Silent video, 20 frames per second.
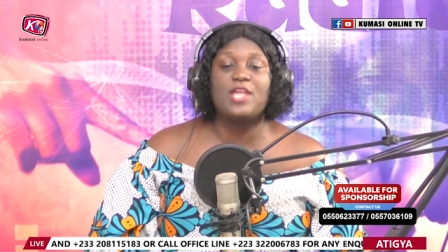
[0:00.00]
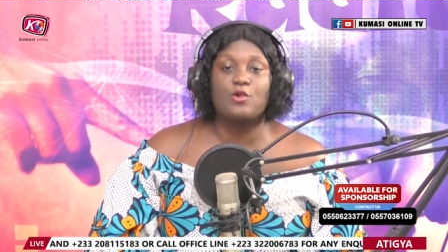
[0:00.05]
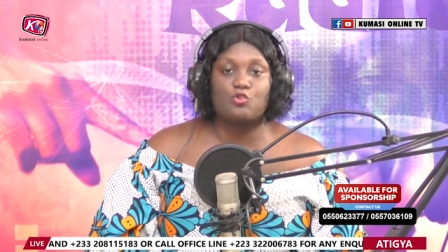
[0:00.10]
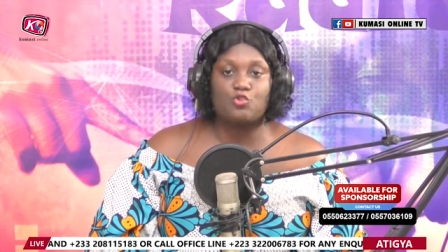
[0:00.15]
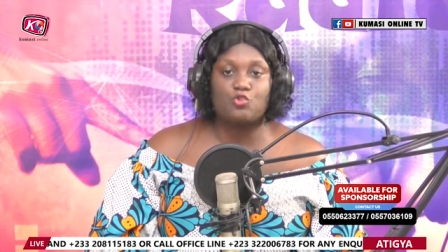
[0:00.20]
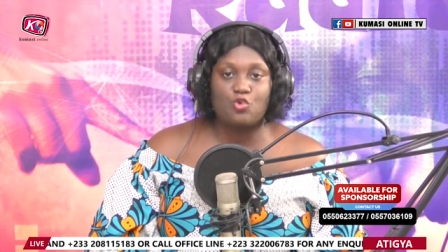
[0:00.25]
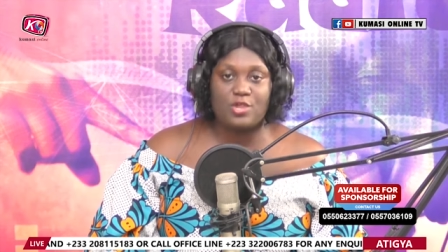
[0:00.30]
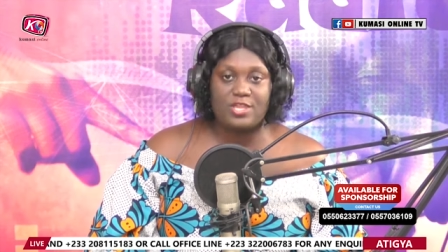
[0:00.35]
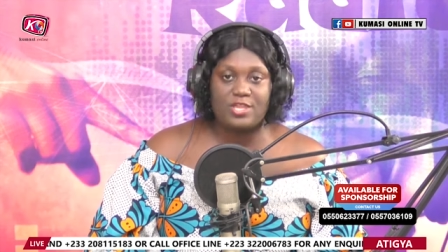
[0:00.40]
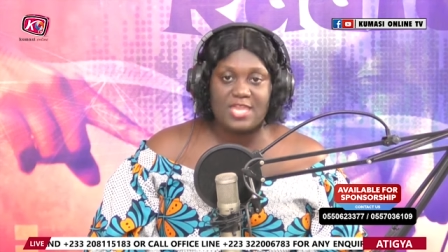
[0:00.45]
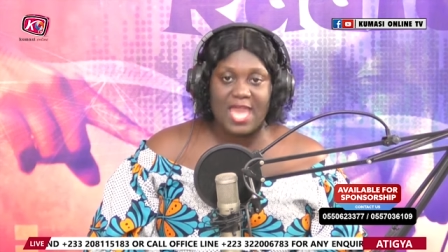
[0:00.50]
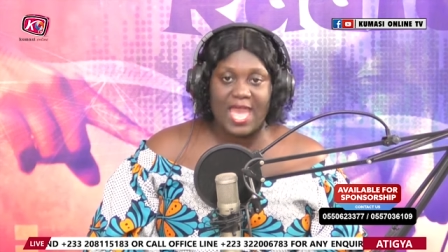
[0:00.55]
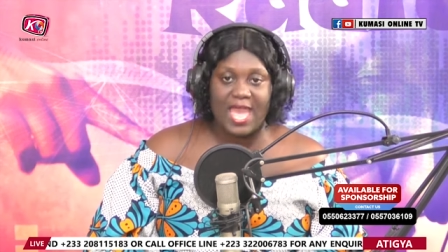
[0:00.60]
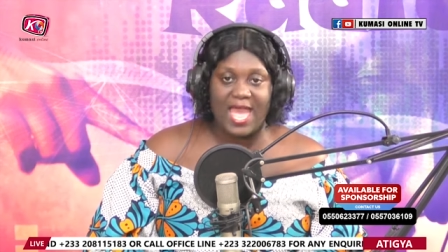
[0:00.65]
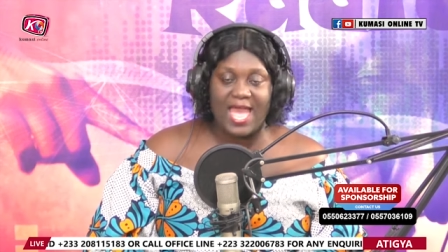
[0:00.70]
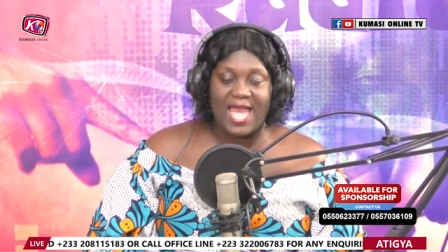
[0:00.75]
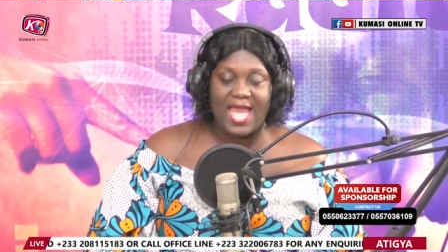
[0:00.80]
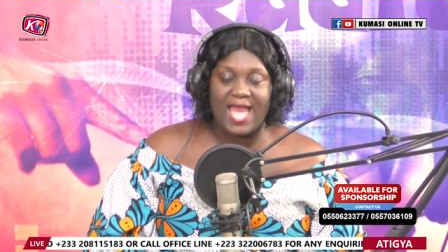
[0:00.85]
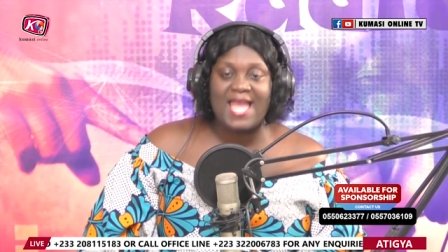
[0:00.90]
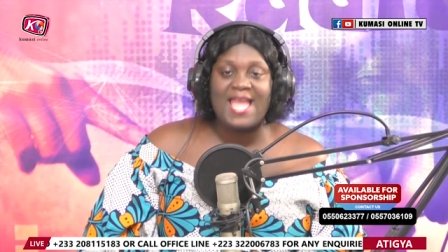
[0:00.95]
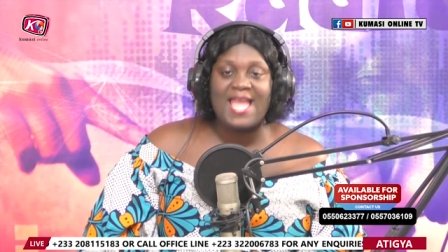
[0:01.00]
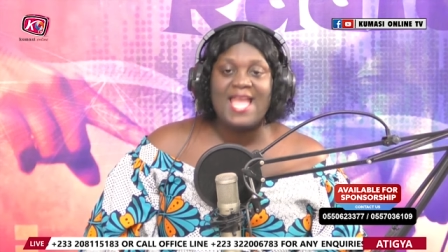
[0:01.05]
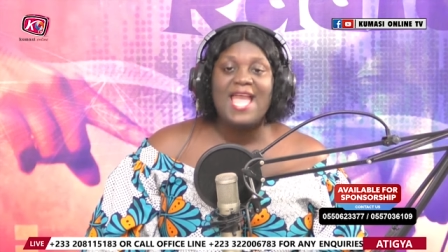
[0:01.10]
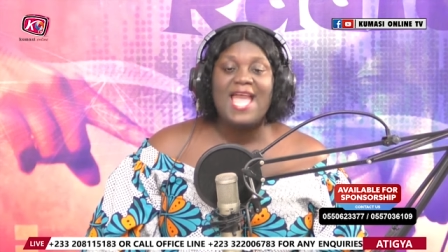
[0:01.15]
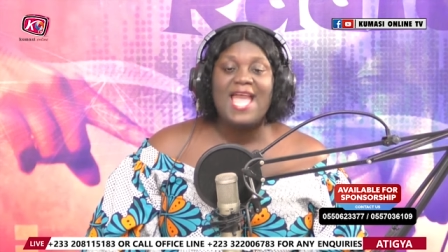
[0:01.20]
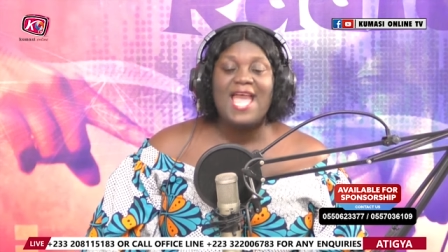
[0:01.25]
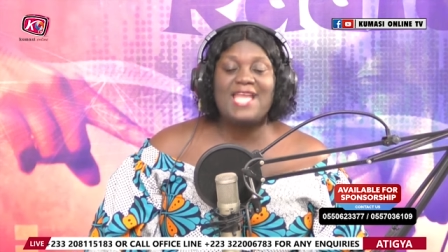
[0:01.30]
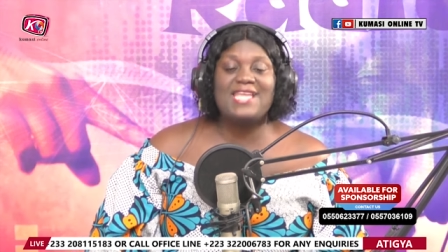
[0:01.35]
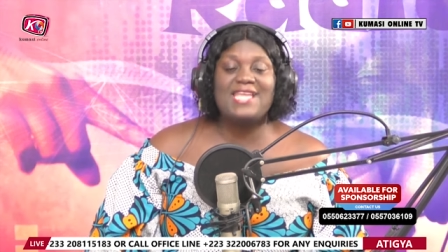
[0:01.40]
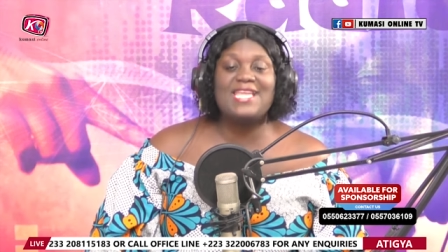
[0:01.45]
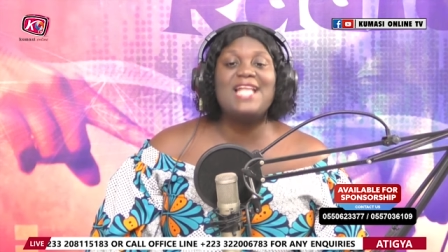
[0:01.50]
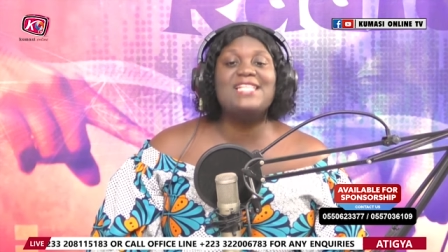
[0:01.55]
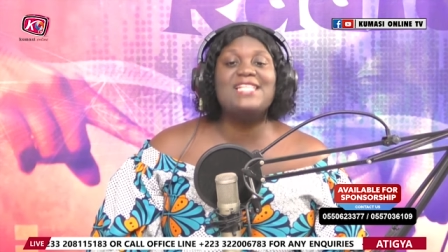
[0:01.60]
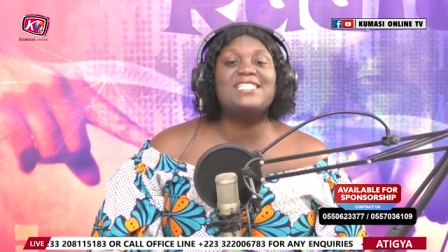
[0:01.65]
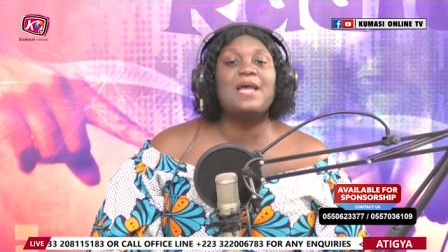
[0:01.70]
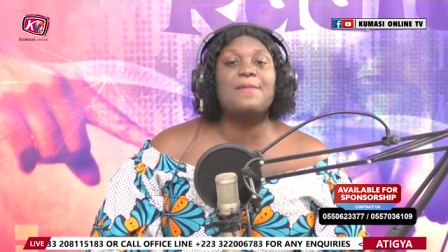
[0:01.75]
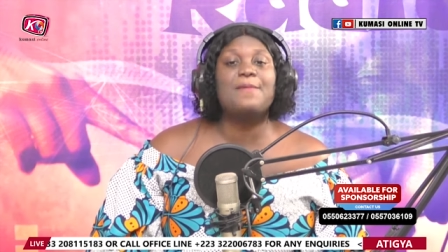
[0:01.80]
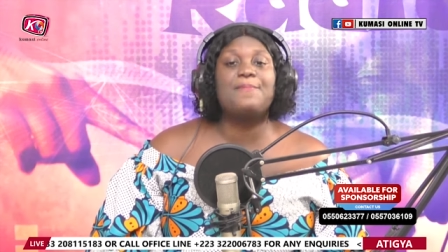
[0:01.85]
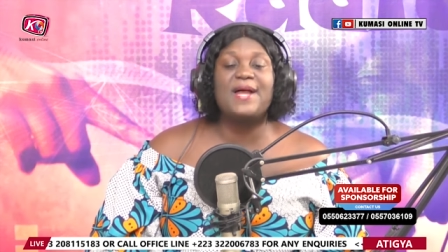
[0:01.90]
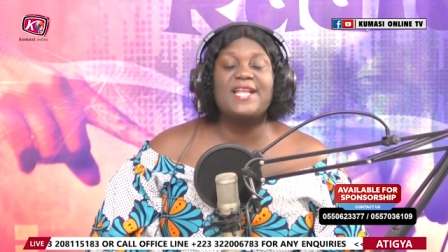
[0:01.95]
chese Hobson Adoye kro
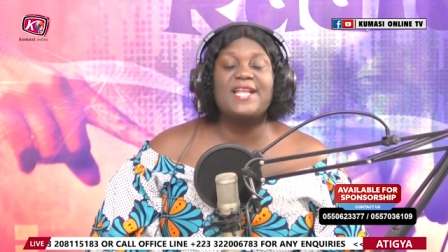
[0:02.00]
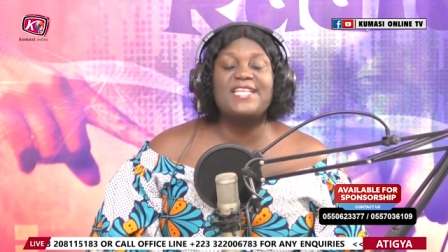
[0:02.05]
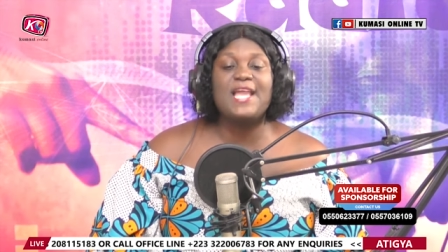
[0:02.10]
ya